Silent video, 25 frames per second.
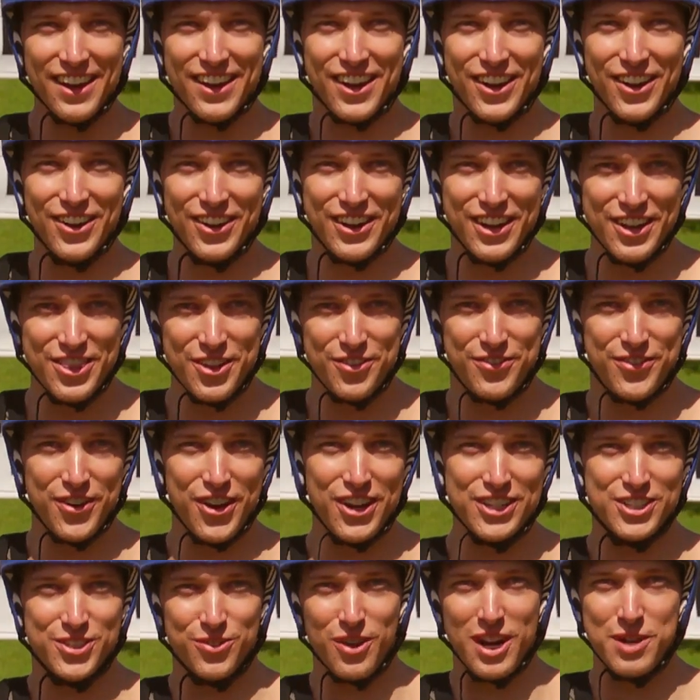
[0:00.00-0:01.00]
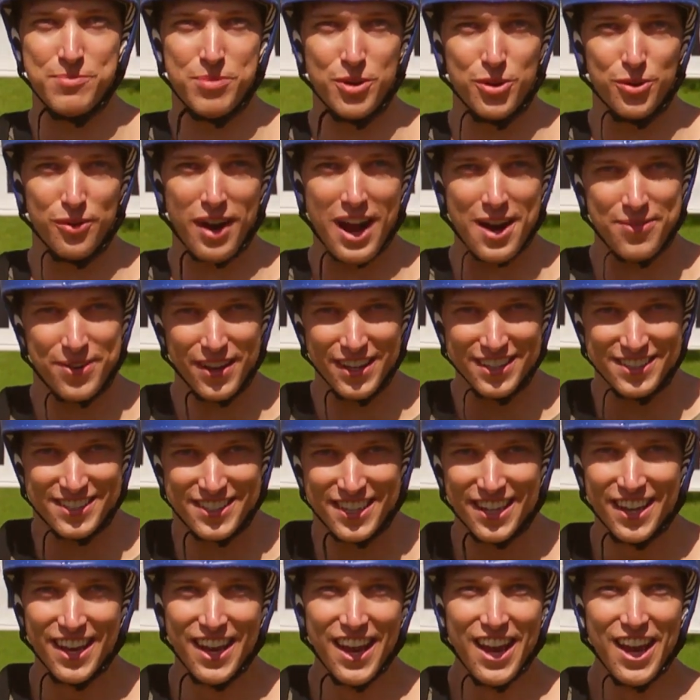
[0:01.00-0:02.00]
I conquered the first Red Bull
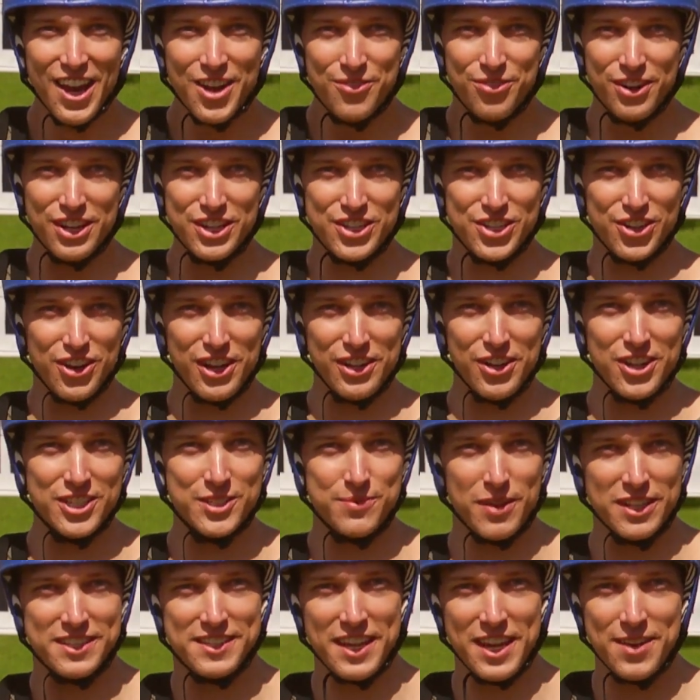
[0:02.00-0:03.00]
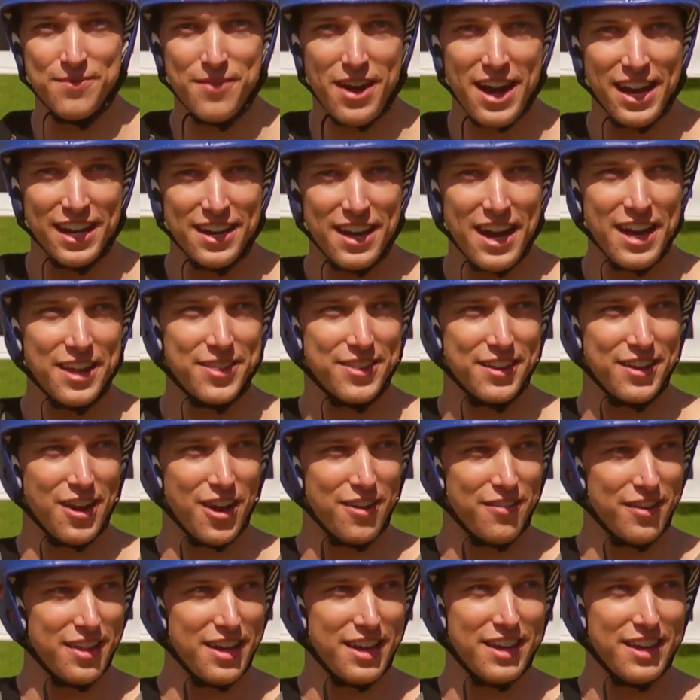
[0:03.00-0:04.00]
Rapids. Pretty sure I lost my teammate Nathan over